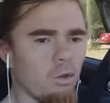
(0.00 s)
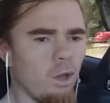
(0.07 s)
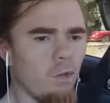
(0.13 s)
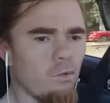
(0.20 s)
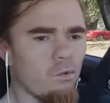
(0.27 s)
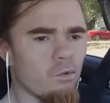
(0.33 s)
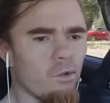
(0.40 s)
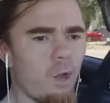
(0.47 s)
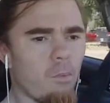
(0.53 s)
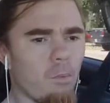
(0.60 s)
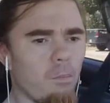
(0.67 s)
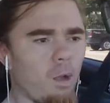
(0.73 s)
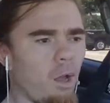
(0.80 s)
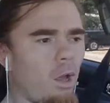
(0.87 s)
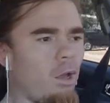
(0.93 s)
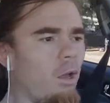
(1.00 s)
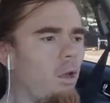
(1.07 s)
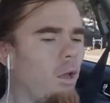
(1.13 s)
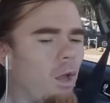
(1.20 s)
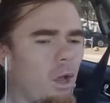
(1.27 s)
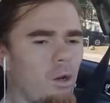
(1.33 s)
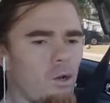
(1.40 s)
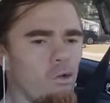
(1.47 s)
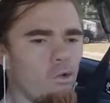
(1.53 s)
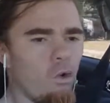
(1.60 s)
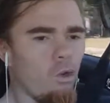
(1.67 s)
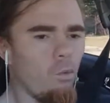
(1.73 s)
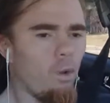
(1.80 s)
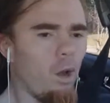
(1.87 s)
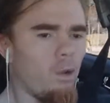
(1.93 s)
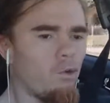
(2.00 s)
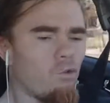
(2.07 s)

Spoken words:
Thanks for stopping by and enjoying the ride.